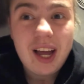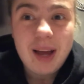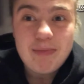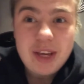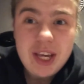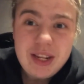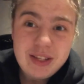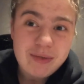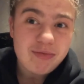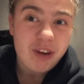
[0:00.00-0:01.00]
I made
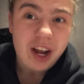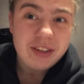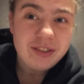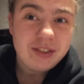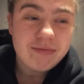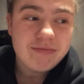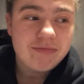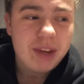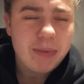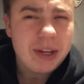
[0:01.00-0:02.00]
some friends.
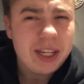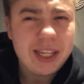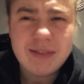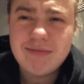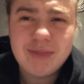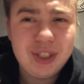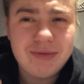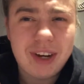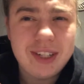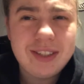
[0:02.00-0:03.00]
I made like 2
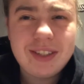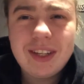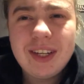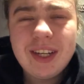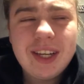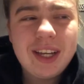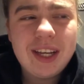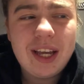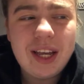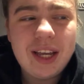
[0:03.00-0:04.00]
friends,
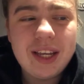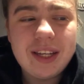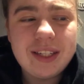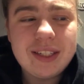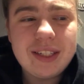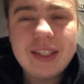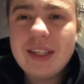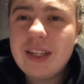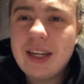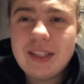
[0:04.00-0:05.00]
and
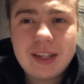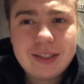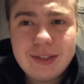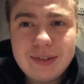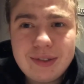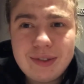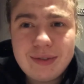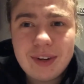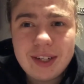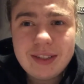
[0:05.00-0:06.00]
I talked to those 2
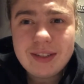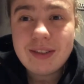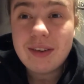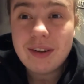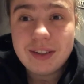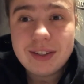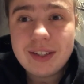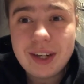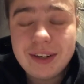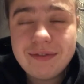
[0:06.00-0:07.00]
friends all the
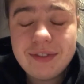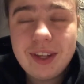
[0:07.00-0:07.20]
time.